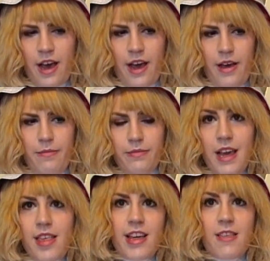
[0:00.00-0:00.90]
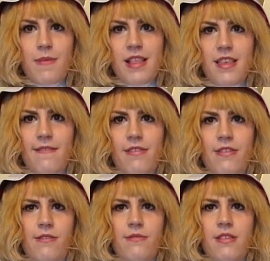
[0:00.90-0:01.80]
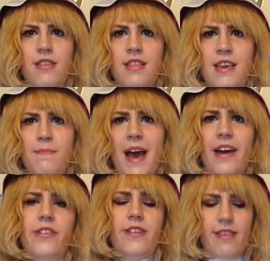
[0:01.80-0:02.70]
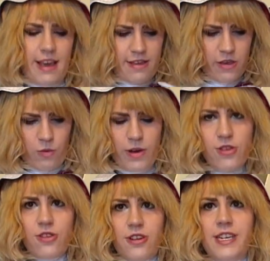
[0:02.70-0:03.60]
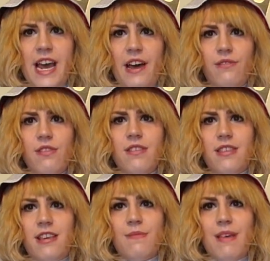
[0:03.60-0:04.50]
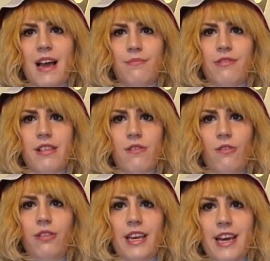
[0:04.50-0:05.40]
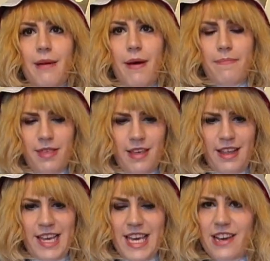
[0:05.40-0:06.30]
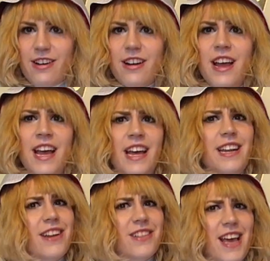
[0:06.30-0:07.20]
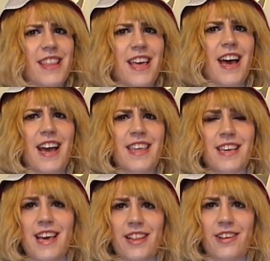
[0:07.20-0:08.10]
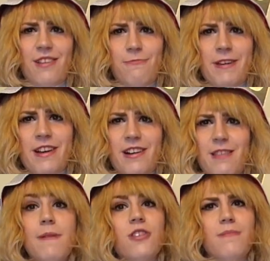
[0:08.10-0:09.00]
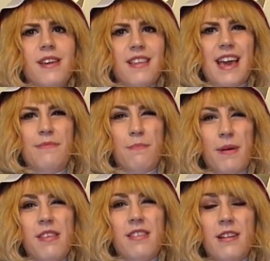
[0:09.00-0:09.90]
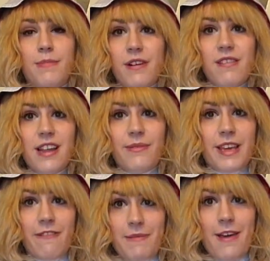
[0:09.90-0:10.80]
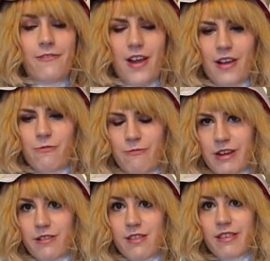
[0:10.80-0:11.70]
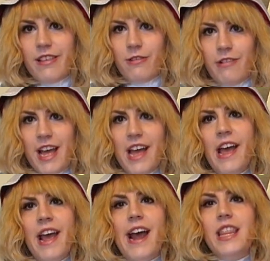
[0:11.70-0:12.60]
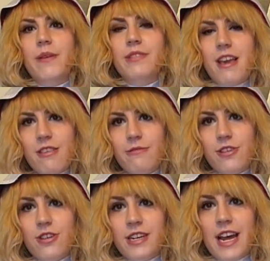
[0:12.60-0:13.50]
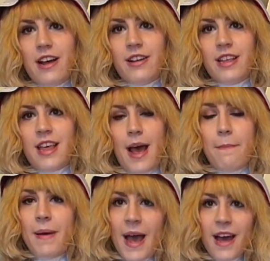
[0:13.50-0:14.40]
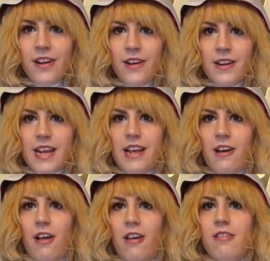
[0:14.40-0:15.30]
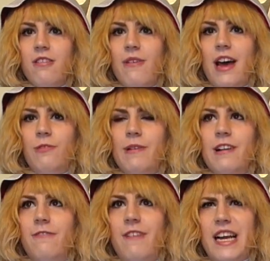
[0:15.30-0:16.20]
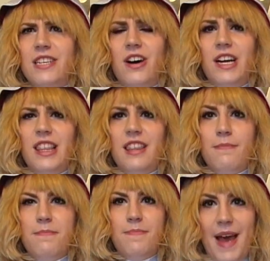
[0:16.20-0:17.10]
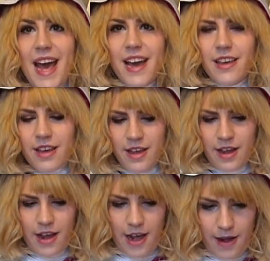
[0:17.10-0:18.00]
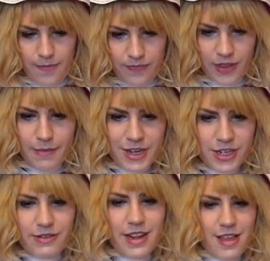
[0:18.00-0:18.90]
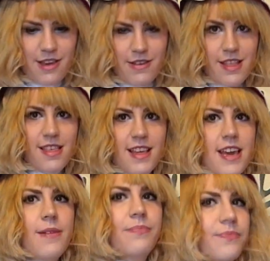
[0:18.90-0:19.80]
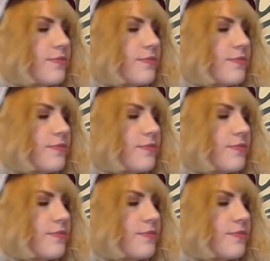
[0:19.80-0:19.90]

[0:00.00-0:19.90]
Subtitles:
less expensive suits, the pattern is like squished down so that these black points only come up to here. And I don't like that. I think that looks weird, especially because I am a bustier person. It would give me a very weird silhouette. And then when they squish down that pattern, it also had a weird effect on the back. Let me turn around so you can see